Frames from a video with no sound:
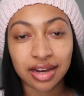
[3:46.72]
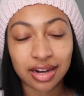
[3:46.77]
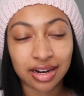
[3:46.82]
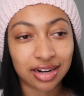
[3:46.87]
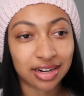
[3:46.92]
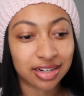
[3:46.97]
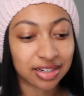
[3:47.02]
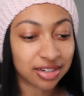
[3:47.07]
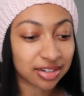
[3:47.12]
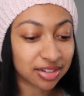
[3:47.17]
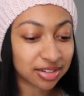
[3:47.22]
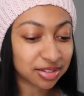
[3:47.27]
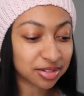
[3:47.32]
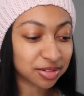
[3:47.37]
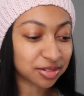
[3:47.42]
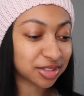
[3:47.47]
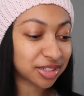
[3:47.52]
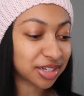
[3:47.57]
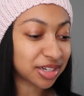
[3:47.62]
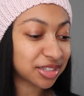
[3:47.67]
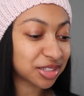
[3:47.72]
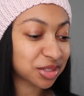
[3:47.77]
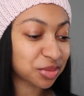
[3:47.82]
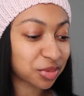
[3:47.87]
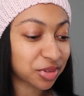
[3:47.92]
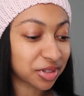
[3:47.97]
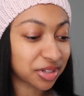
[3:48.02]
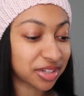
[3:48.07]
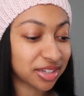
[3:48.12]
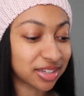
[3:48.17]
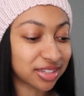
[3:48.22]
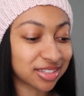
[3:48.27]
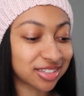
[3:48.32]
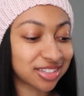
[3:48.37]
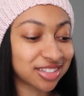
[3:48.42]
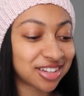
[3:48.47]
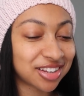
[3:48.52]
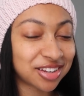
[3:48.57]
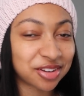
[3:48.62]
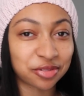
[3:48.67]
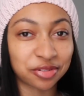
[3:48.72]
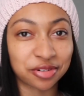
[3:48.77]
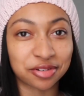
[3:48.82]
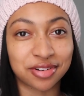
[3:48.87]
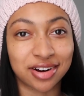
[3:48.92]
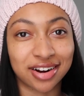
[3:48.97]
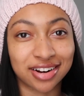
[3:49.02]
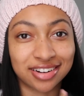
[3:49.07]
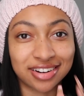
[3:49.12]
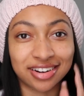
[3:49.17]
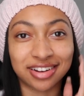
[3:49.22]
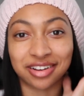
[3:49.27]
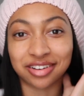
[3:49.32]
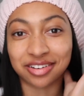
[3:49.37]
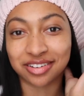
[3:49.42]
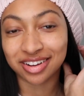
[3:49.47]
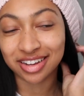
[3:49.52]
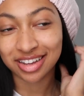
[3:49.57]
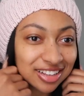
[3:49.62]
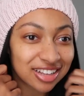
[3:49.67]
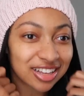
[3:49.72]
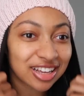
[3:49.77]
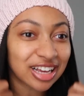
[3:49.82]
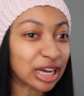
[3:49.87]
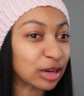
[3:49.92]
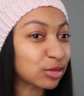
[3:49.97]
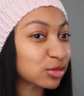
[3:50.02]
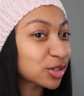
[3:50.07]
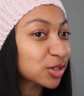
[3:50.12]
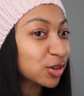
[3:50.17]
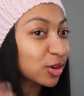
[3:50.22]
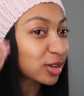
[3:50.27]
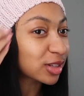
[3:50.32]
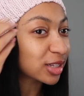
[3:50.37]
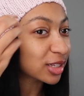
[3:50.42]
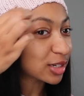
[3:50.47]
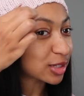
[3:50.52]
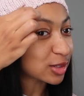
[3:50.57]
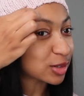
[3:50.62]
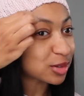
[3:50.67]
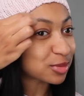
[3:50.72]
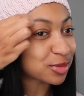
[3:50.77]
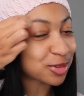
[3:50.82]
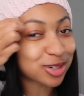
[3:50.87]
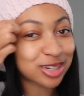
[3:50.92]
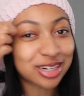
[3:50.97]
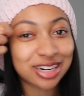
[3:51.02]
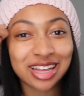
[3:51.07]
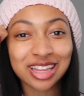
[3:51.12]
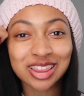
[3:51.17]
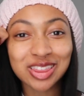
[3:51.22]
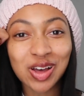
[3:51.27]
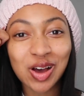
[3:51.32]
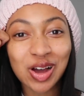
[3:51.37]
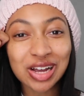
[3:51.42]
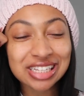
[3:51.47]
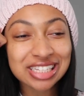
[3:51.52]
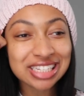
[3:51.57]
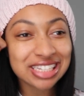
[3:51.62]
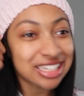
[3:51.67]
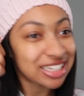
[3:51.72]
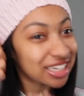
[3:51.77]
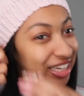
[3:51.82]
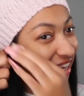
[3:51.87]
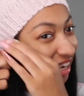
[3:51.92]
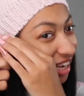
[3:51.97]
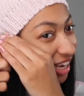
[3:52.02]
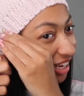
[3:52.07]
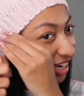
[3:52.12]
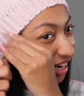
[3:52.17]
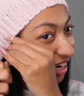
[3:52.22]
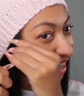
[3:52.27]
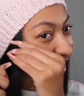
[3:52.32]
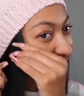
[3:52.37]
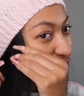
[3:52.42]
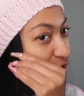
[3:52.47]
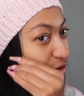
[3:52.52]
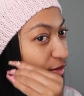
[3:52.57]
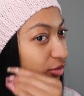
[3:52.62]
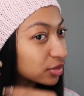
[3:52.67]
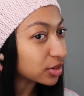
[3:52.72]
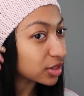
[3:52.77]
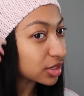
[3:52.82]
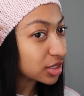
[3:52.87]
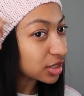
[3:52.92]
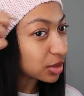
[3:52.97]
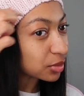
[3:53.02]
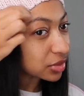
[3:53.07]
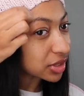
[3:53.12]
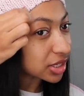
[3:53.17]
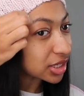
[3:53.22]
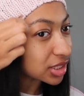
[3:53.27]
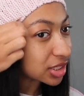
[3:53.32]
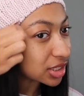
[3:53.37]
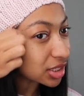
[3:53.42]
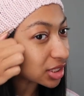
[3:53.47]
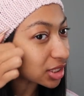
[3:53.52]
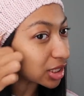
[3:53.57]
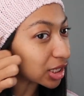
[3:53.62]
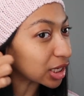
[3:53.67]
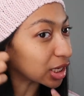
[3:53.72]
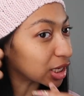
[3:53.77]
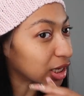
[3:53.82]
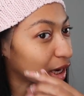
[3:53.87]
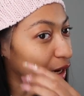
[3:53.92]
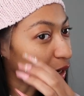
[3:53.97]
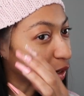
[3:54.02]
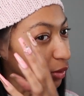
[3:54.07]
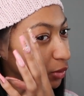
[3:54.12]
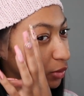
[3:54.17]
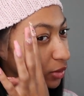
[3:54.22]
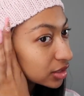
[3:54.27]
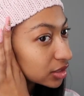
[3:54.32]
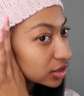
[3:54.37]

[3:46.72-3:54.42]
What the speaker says: Alright y'all, so change of plans for right now. I'm struggling a little more than I thought, and I have some places to go.